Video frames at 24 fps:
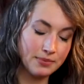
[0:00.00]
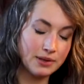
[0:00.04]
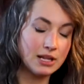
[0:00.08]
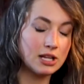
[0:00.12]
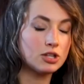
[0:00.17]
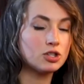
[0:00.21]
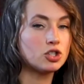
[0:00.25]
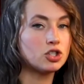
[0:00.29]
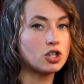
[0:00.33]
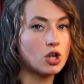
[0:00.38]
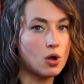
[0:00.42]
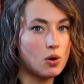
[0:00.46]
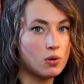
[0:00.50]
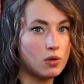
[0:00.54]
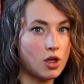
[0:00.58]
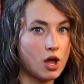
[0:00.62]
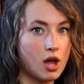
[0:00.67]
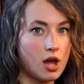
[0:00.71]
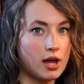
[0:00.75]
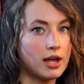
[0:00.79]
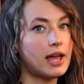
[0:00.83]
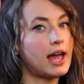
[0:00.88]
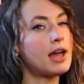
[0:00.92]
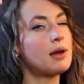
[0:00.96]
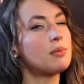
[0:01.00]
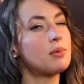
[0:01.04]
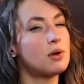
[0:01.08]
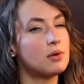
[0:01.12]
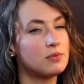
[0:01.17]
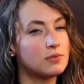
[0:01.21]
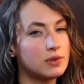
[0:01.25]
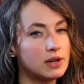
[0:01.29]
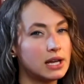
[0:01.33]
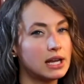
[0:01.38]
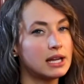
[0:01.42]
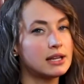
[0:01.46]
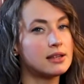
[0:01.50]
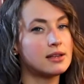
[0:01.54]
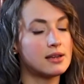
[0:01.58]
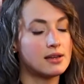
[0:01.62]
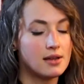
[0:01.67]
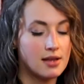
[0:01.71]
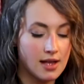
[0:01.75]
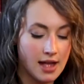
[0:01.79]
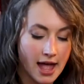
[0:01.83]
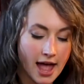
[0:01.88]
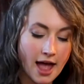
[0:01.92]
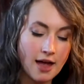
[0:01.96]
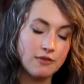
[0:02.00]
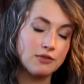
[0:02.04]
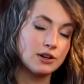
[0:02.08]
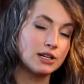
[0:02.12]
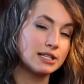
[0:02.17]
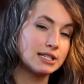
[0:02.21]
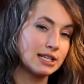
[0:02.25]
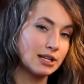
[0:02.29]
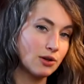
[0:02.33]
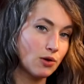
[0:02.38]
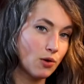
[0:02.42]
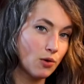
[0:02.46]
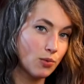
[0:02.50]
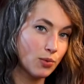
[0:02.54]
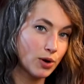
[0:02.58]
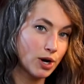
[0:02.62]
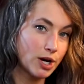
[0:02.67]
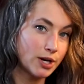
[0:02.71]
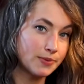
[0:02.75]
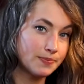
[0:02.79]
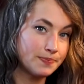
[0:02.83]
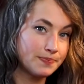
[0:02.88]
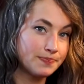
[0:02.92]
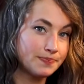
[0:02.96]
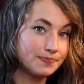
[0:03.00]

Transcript: But it's so long, I won't read every single word.